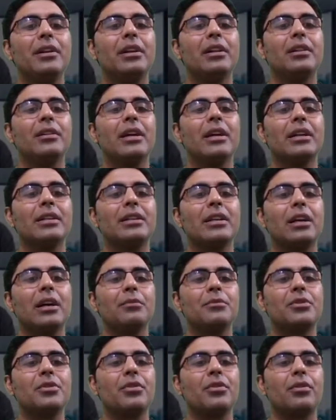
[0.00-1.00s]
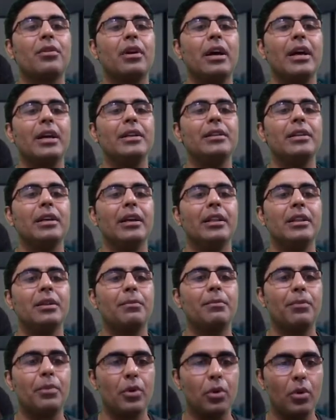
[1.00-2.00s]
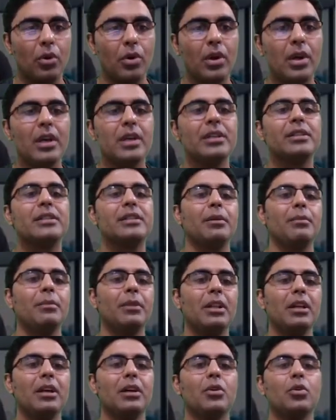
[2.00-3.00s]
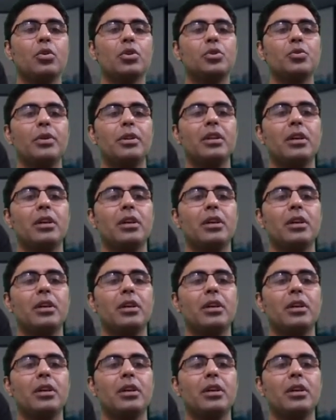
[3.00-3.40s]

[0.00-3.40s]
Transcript: that comes right in the pro similar goes with the